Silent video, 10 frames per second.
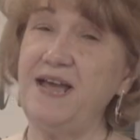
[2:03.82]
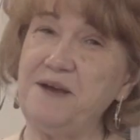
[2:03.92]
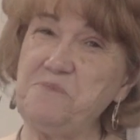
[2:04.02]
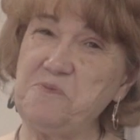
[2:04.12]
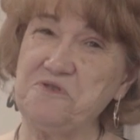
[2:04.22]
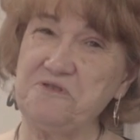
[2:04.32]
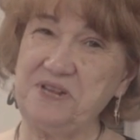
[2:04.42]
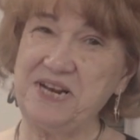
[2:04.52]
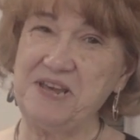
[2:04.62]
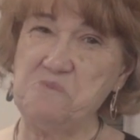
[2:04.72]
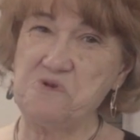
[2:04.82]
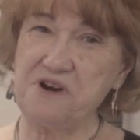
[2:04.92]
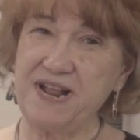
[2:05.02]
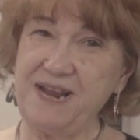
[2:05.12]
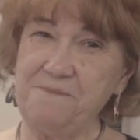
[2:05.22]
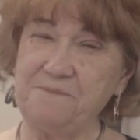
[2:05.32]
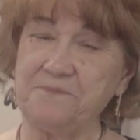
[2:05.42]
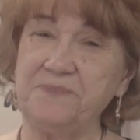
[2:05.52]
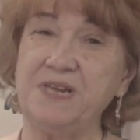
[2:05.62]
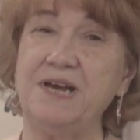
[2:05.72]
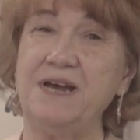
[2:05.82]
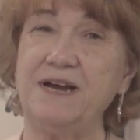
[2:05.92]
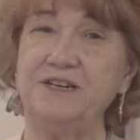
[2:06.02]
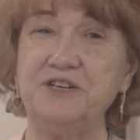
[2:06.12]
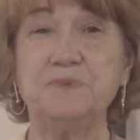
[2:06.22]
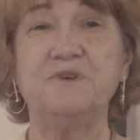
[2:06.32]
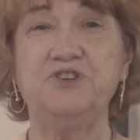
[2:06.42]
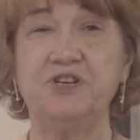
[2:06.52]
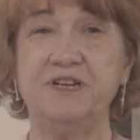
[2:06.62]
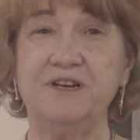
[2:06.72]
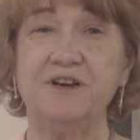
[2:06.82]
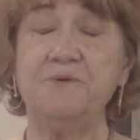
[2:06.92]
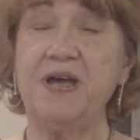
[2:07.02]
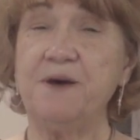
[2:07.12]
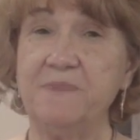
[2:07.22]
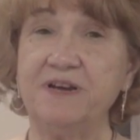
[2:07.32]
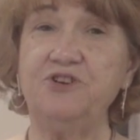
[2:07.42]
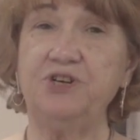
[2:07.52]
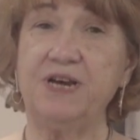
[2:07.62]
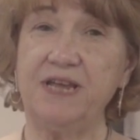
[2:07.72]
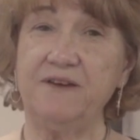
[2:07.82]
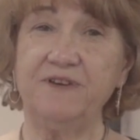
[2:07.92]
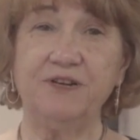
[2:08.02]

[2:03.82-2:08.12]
Happy birthday, Marti. I just want you to know how much I have